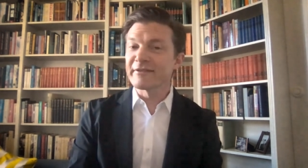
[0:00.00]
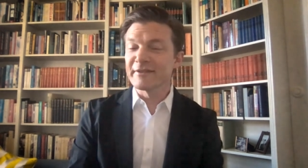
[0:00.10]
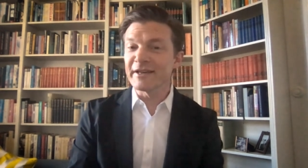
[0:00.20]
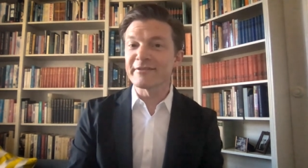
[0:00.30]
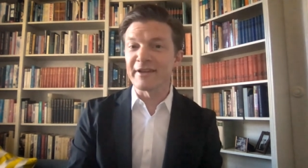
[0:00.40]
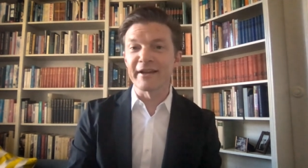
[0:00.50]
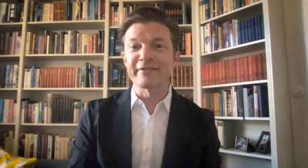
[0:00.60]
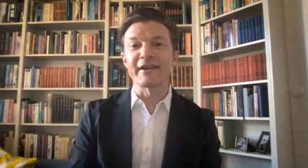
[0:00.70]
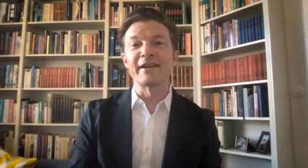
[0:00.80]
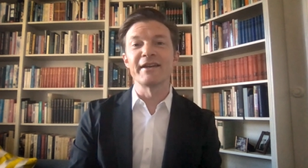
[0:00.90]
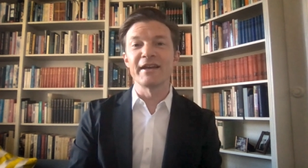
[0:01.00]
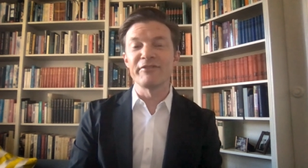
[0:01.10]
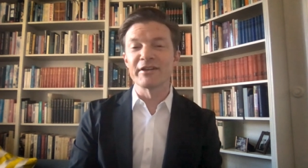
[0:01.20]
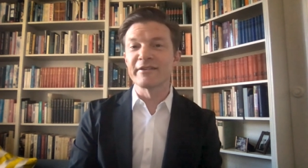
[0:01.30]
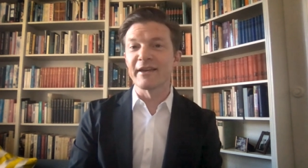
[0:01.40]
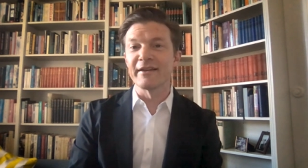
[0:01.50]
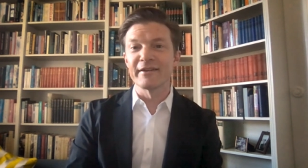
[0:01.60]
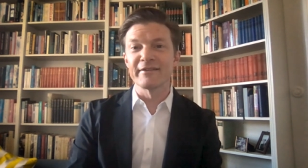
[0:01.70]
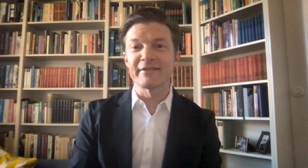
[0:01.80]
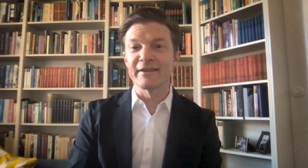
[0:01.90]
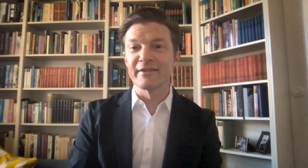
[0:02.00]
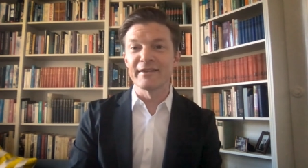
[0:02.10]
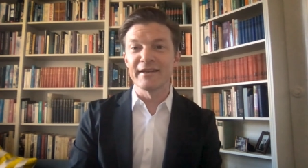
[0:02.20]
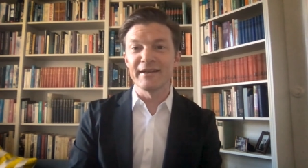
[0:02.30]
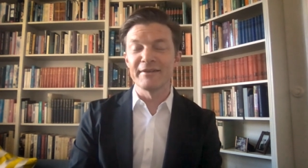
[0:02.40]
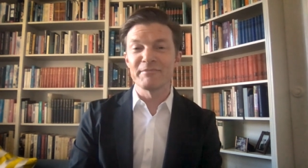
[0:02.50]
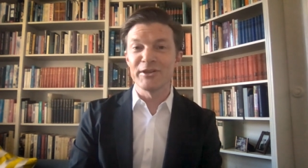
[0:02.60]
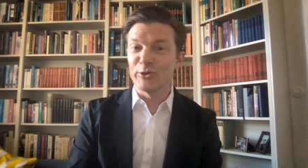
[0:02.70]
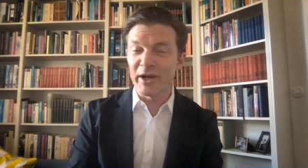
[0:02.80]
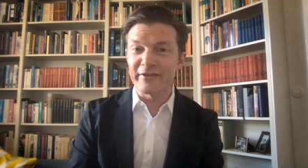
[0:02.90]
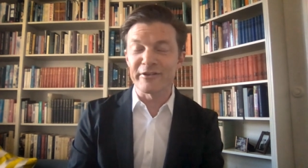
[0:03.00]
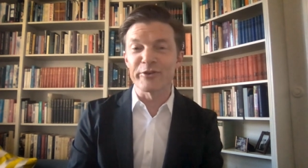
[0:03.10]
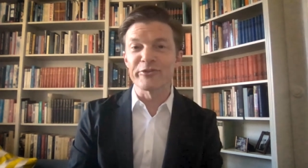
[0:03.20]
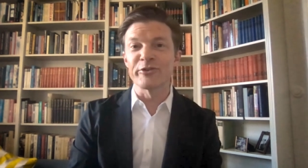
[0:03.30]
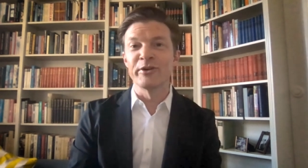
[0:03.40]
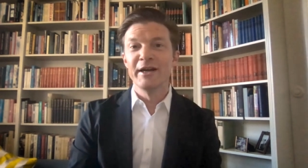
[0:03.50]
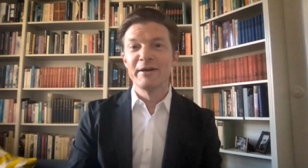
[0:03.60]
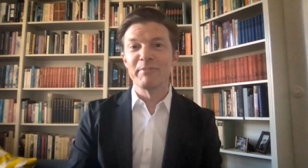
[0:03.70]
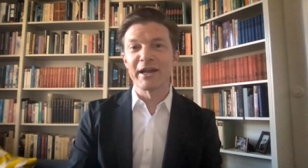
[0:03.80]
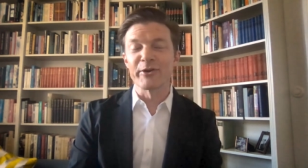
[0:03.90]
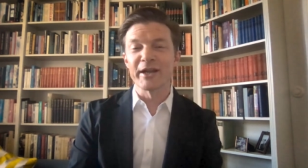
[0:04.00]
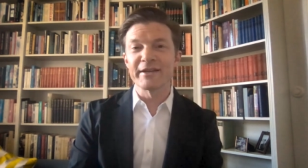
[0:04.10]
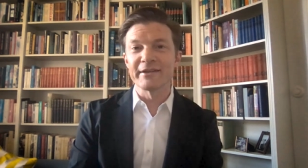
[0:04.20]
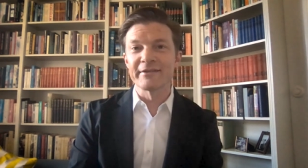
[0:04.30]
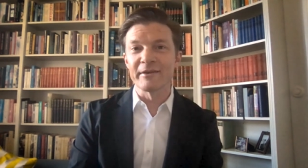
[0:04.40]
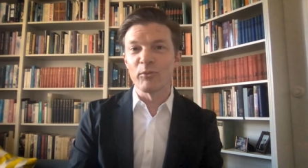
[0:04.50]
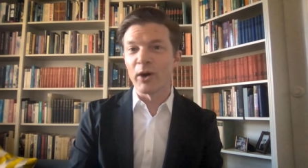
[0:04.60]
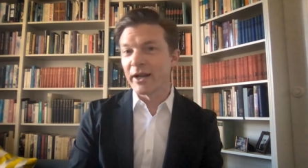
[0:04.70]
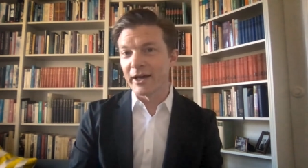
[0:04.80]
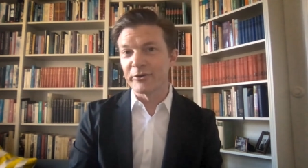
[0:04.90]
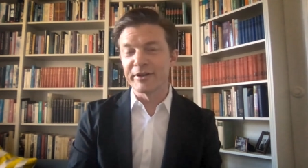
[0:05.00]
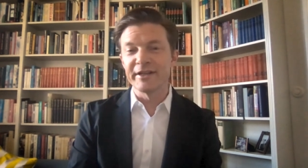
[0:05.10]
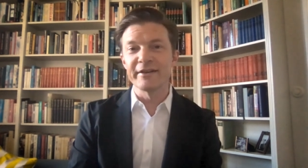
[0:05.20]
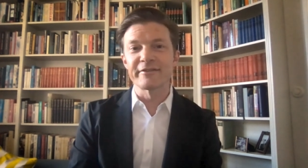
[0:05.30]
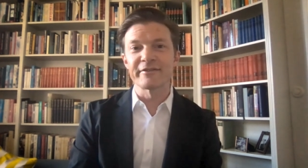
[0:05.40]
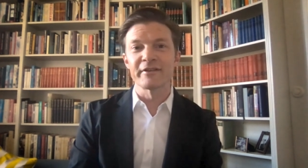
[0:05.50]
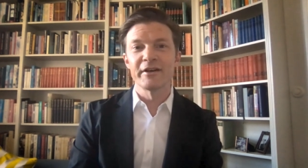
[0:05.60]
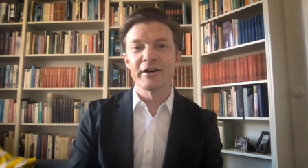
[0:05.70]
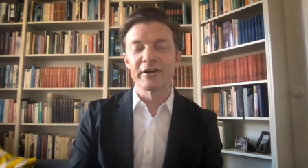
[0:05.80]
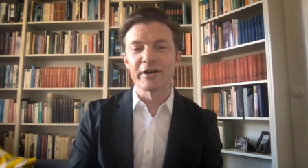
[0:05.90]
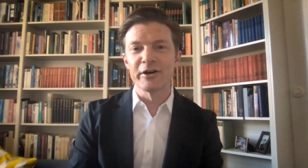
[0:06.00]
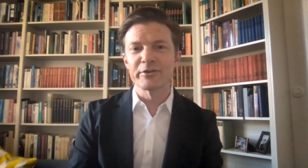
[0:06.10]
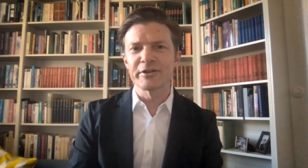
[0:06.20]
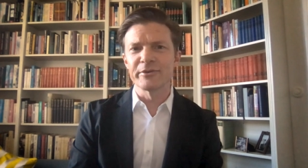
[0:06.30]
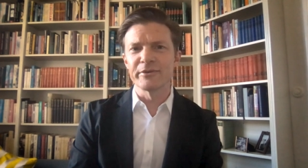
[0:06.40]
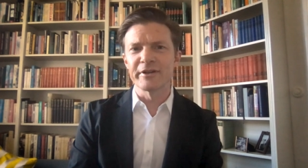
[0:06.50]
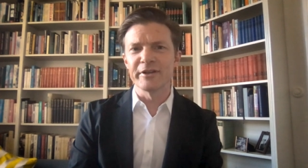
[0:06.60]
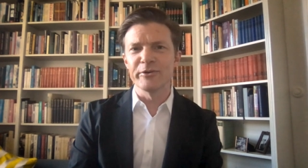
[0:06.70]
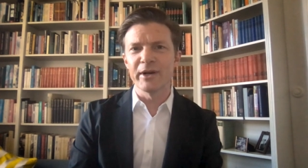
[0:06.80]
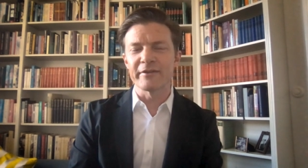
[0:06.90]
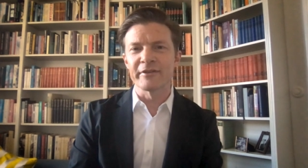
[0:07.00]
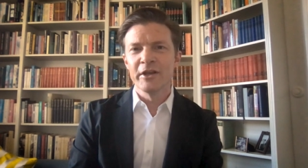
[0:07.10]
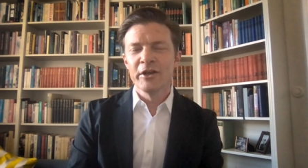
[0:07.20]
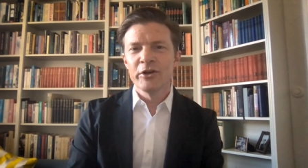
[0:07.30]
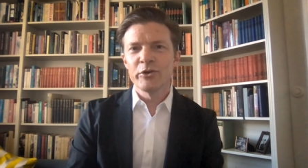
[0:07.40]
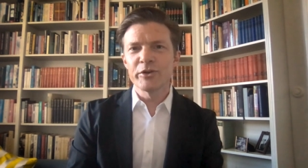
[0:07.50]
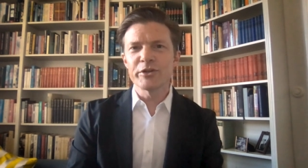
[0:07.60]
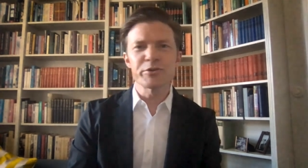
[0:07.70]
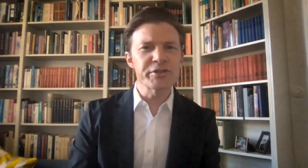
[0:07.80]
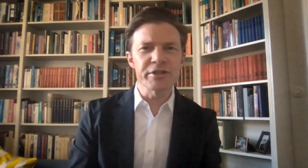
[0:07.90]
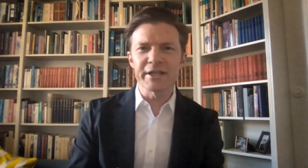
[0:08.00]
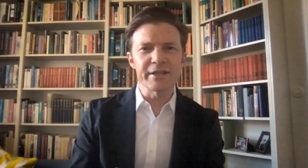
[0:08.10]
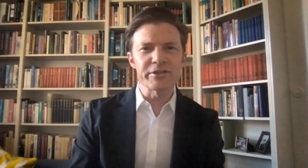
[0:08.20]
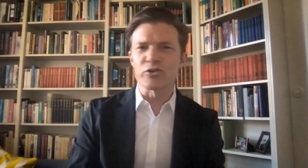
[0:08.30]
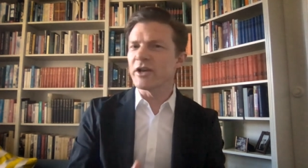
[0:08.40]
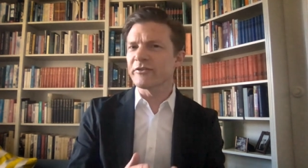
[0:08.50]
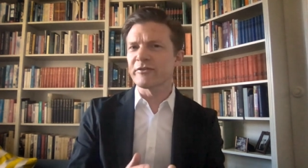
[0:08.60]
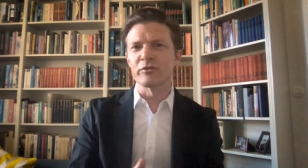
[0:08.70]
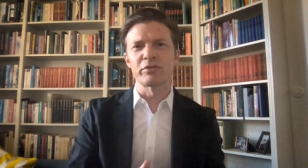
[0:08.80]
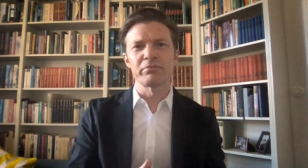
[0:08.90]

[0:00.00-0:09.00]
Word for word: just like Scandinavian descendants in the US, those who migrated some 100 years ago to the US, who usually trust